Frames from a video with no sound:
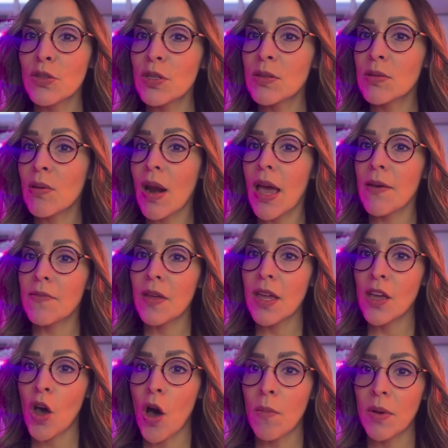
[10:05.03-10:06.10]
subscribe
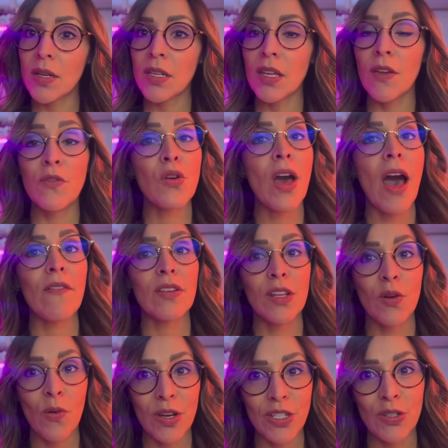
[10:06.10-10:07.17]
and comment if you have
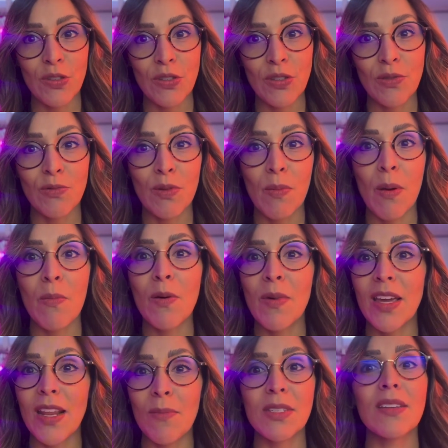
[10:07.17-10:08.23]
any questions. Remember,
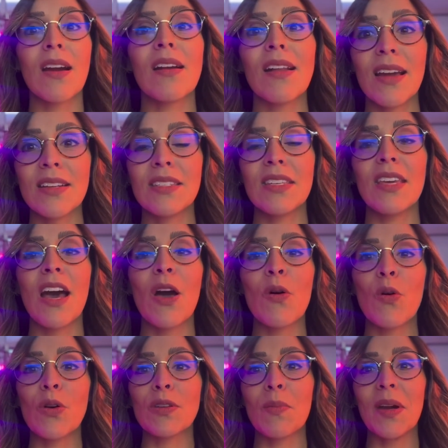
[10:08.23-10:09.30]
my name is Karla Garcia,
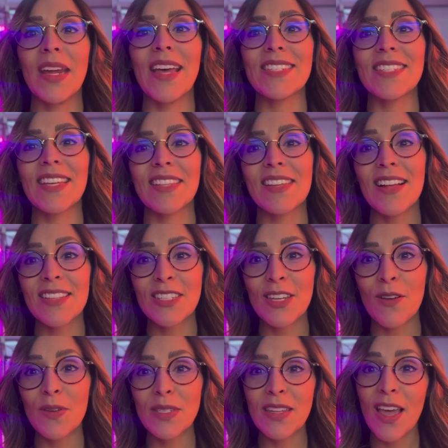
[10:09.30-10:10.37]
Hort Americas Technical
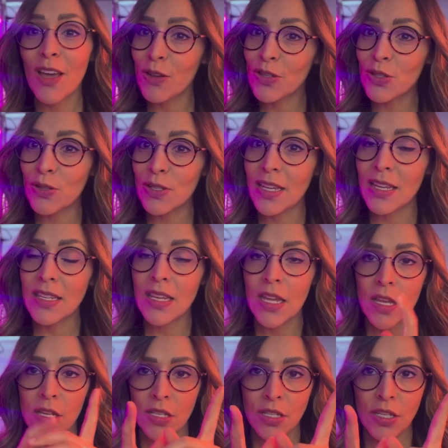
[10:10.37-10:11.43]
Service and Consultant.
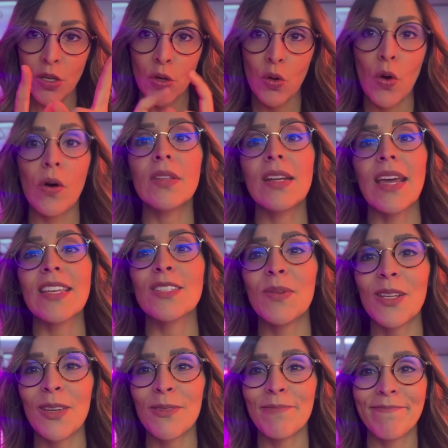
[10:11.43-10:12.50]
See you on the next
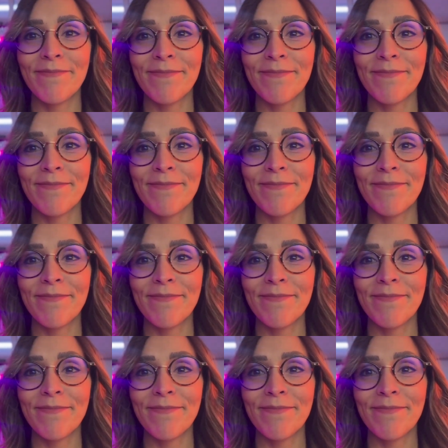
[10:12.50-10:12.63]
video.